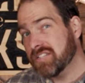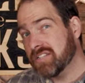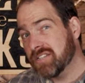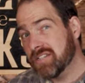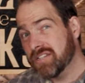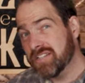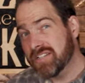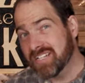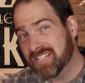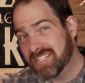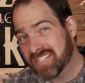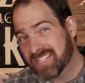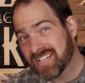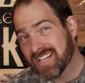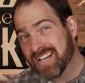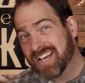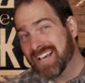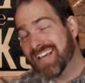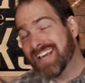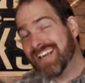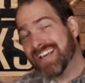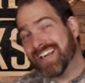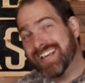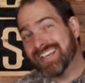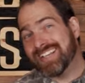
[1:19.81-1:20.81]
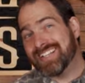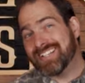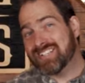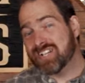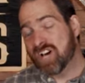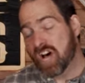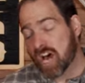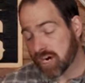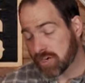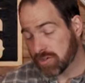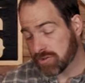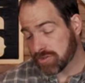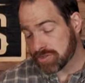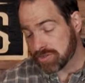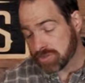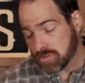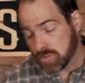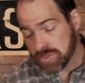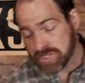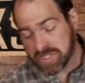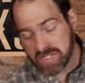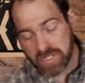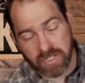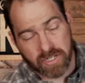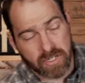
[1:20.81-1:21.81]
to this is Irish
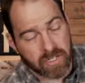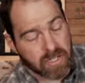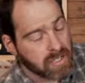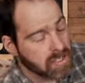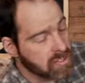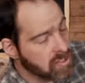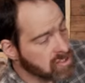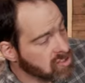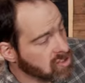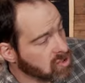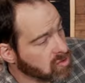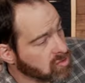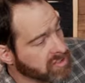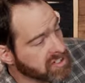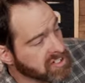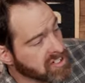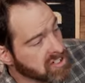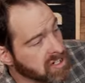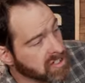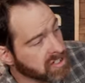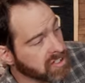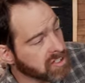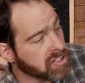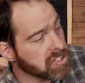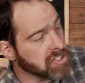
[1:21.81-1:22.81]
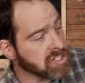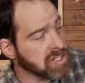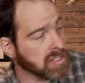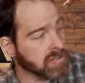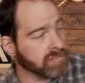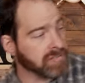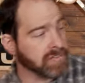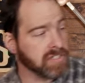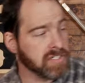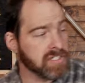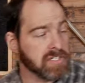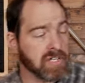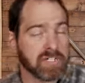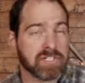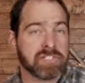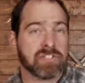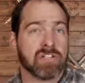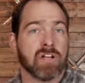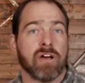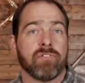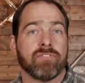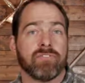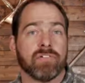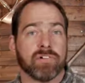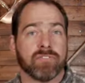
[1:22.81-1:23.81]
whiskey. So reach onto your shelf and dust
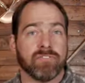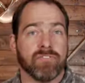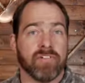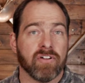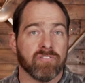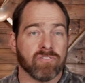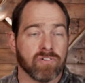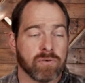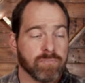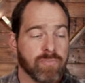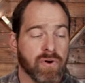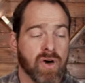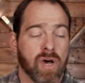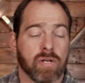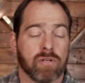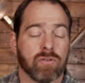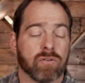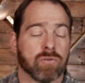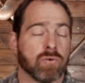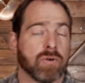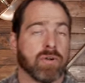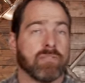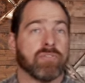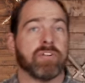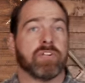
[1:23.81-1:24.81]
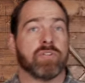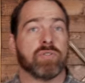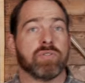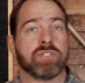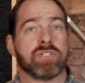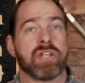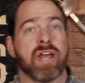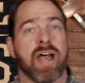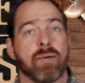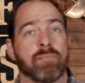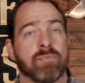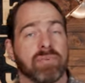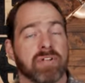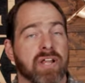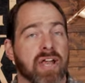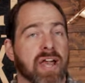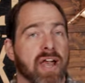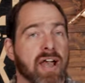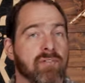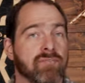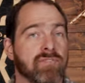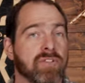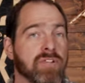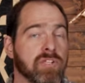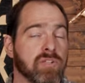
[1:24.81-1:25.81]
off your favorite bottle or whatever you just happen to
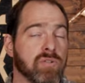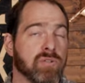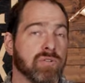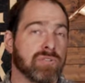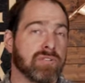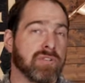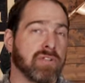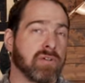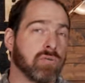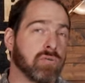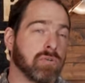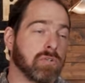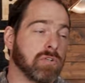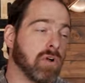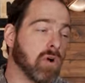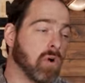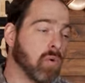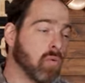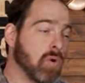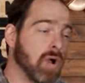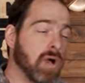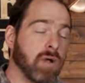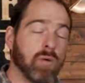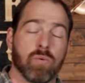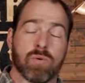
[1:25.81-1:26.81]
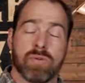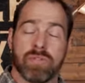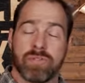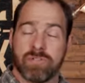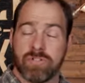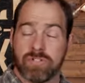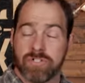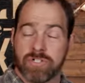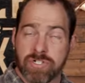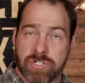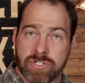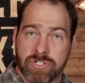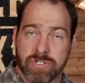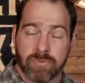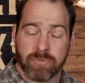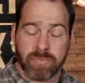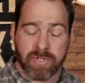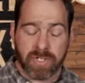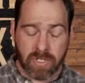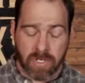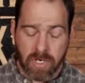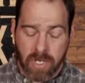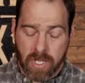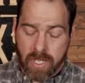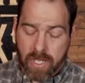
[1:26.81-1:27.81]
have that you think would go well with your ginger
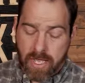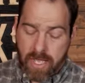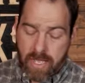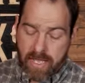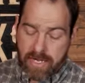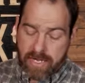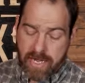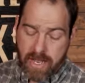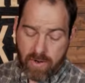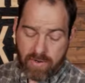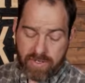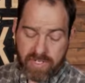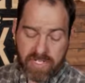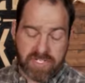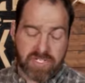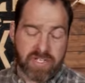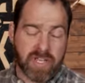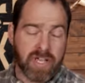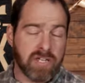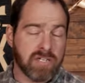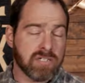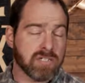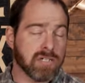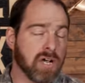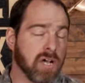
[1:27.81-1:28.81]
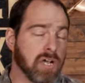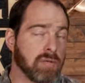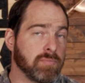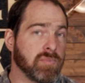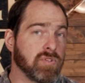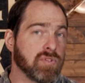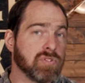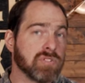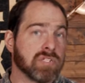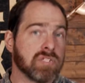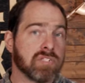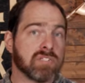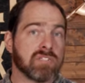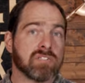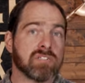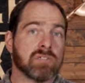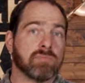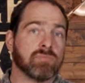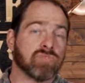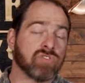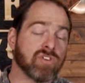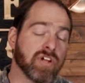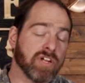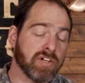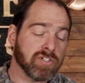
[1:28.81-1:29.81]
beer. Now in this case, I'm using
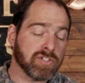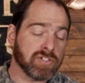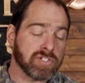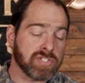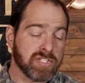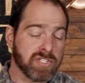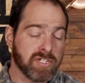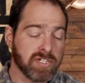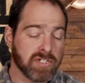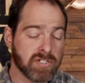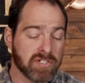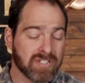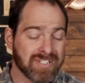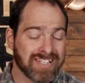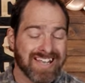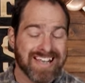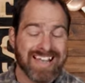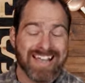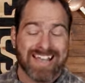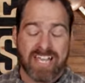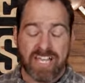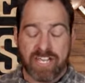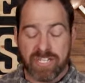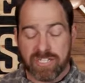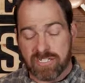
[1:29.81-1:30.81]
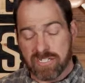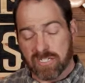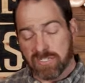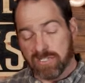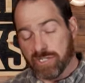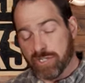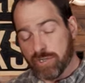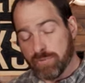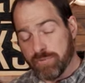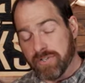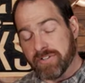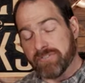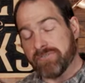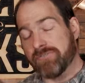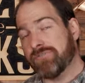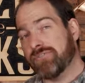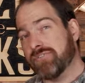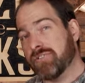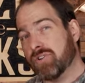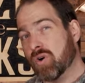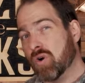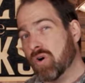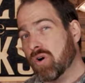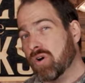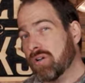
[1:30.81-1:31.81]
some Writer's Tears. It's a little bit
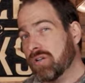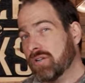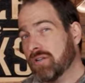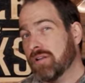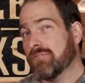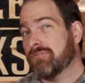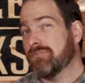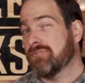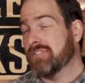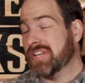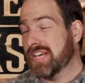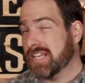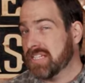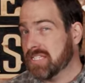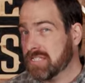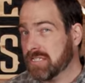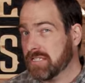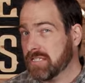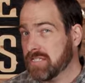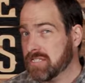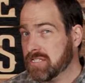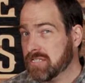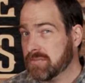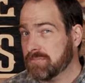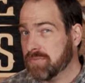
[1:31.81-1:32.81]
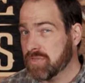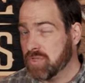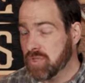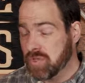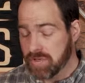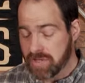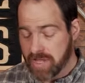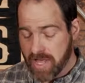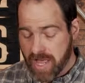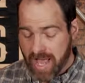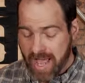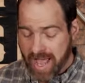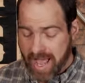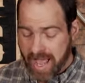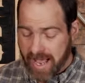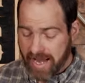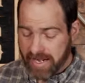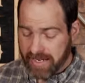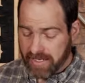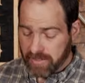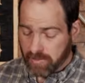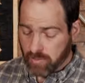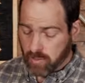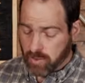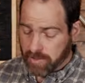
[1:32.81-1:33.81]
floral, nicely smooth,
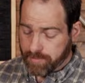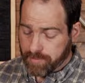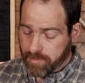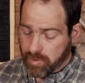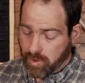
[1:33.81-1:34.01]
and it'll work